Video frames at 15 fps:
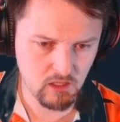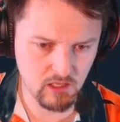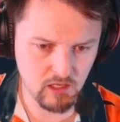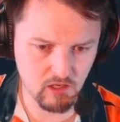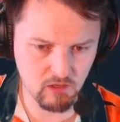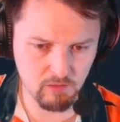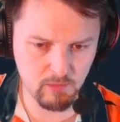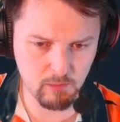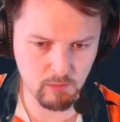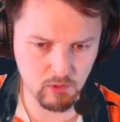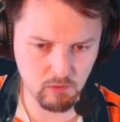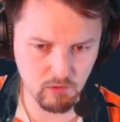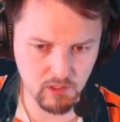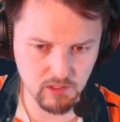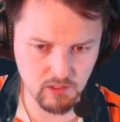I don't
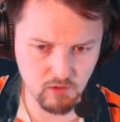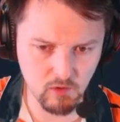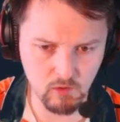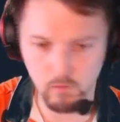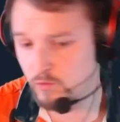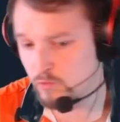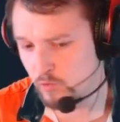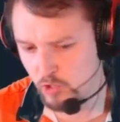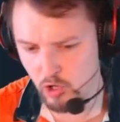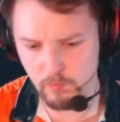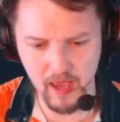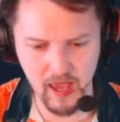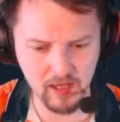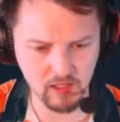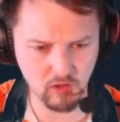remember what its score was. We'll go
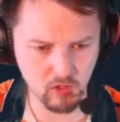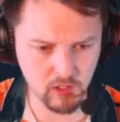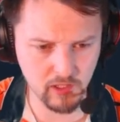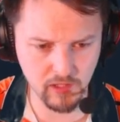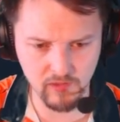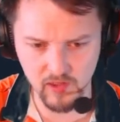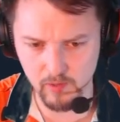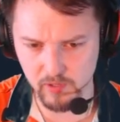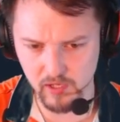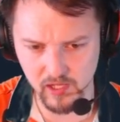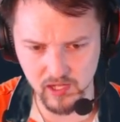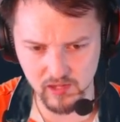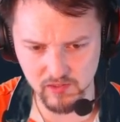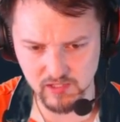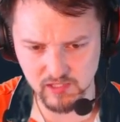back and look at that. But
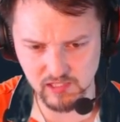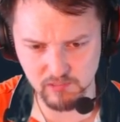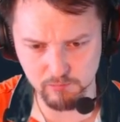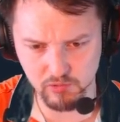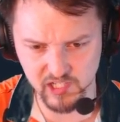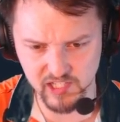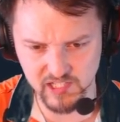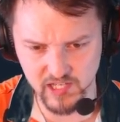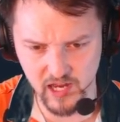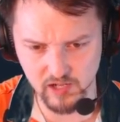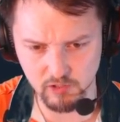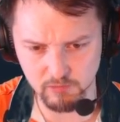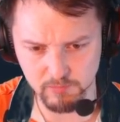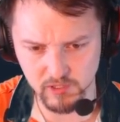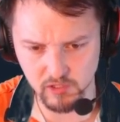again, this is a pretty
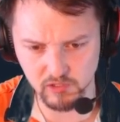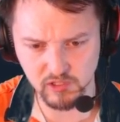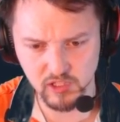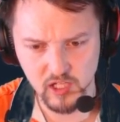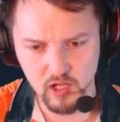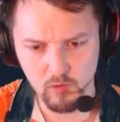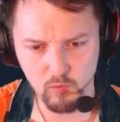standard build.